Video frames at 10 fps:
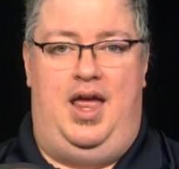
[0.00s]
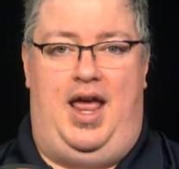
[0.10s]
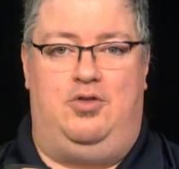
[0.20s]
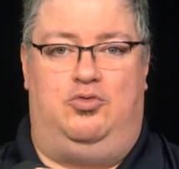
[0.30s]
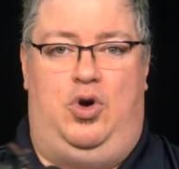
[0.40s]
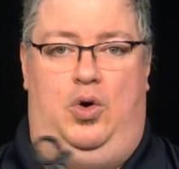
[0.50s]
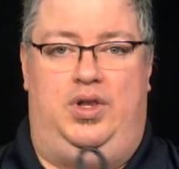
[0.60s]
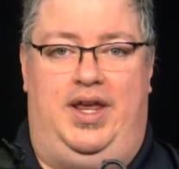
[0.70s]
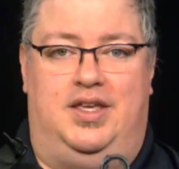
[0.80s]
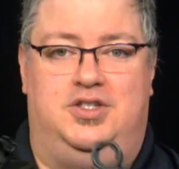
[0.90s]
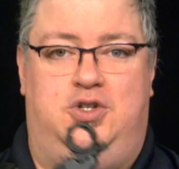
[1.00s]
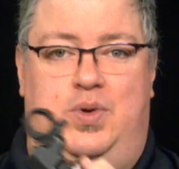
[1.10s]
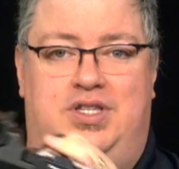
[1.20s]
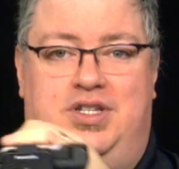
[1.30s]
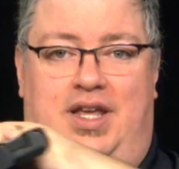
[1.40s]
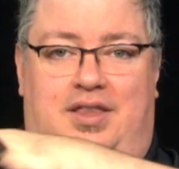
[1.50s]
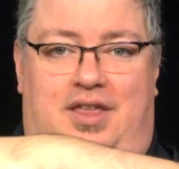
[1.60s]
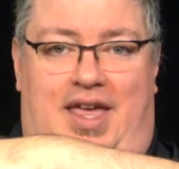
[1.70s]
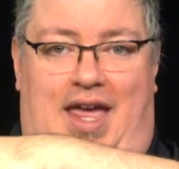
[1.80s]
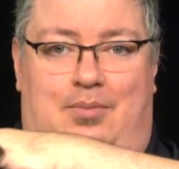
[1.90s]
And rolling is twisting
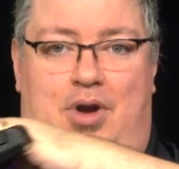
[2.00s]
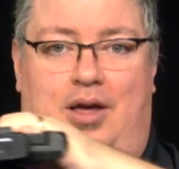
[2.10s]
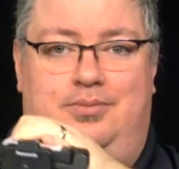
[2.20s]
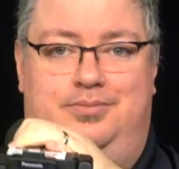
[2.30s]
the camera.